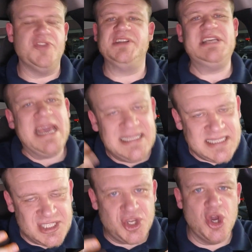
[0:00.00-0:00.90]
So the taste
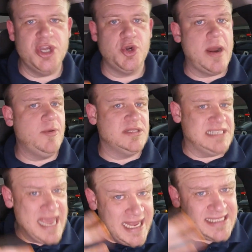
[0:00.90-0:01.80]
is good. You're able to
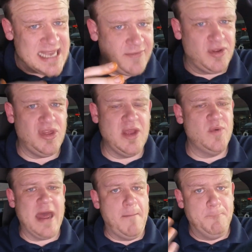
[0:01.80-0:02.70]
taste everything
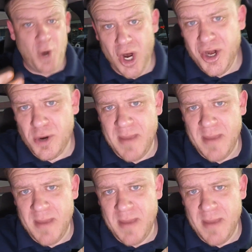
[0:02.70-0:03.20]
without burning your